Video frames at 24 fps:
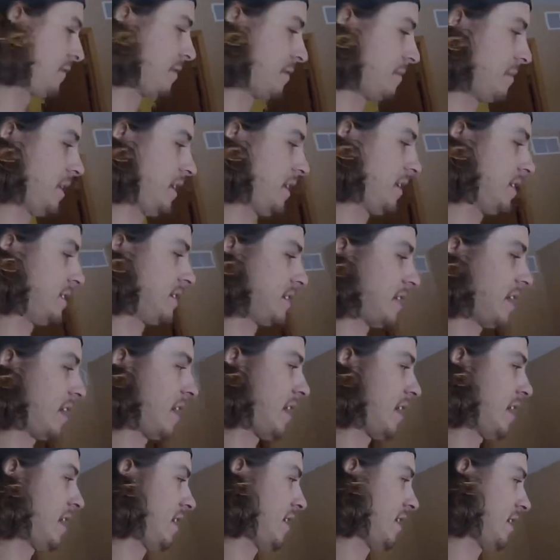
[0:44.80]
me is
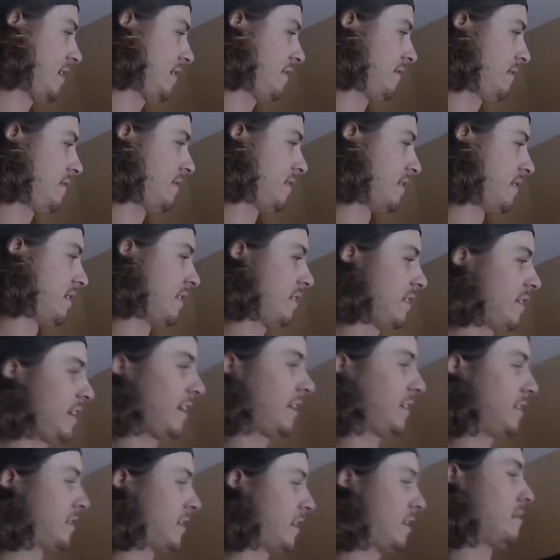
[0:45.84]
I have
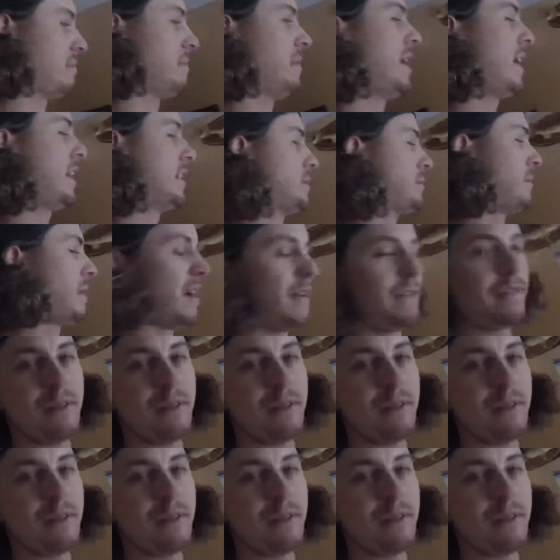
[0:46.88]
like a ton of Bass Mafia